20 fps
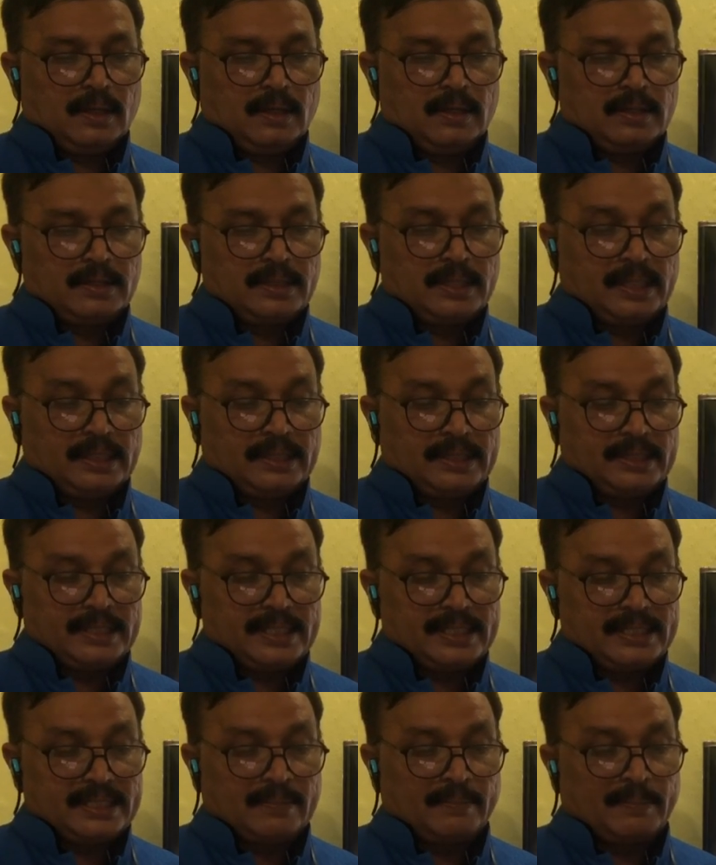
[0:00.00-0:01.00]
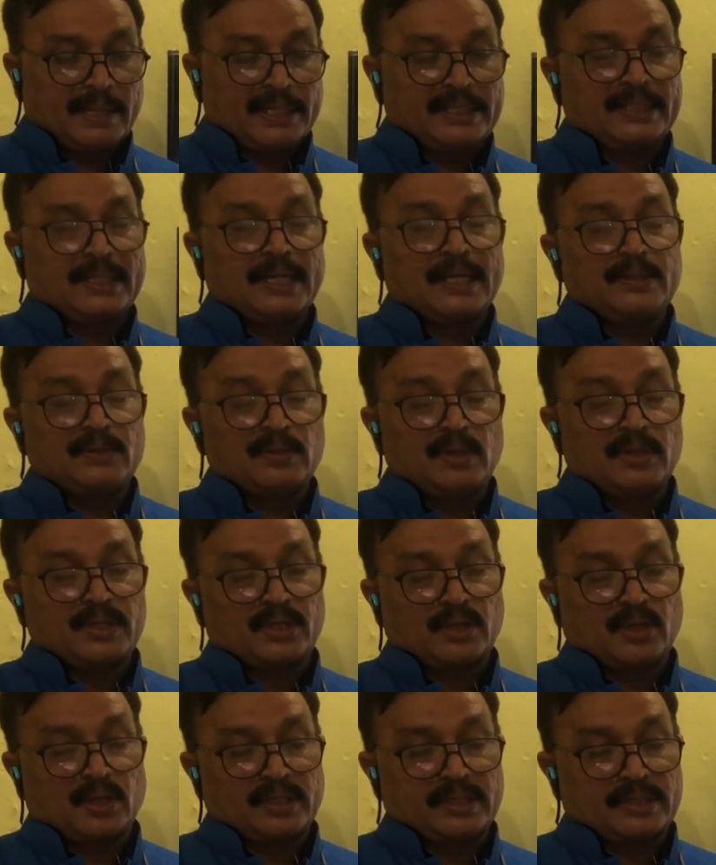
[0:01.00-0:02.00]
see, this is a birth control
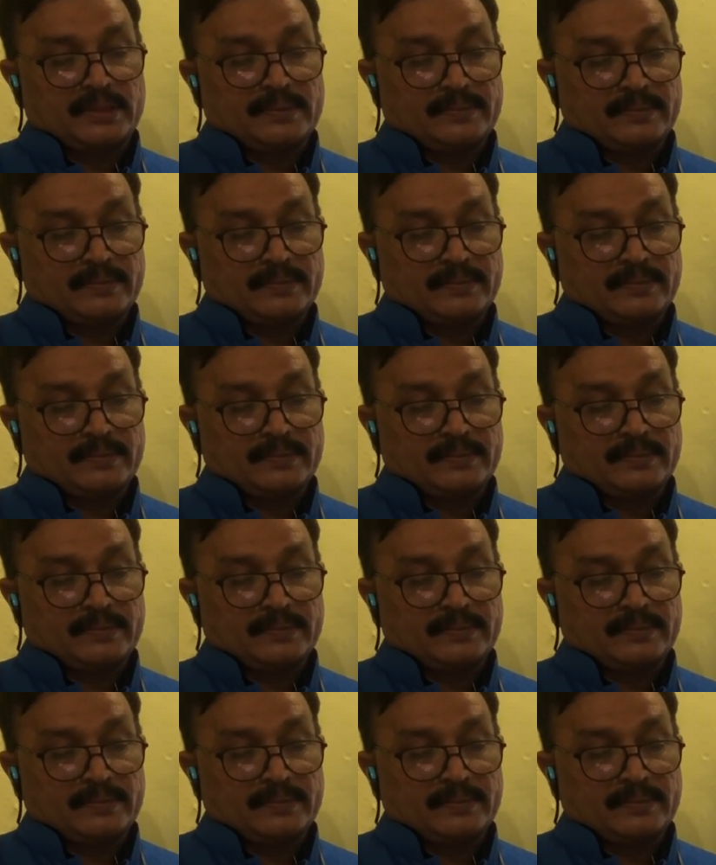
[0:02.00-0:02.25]
shot.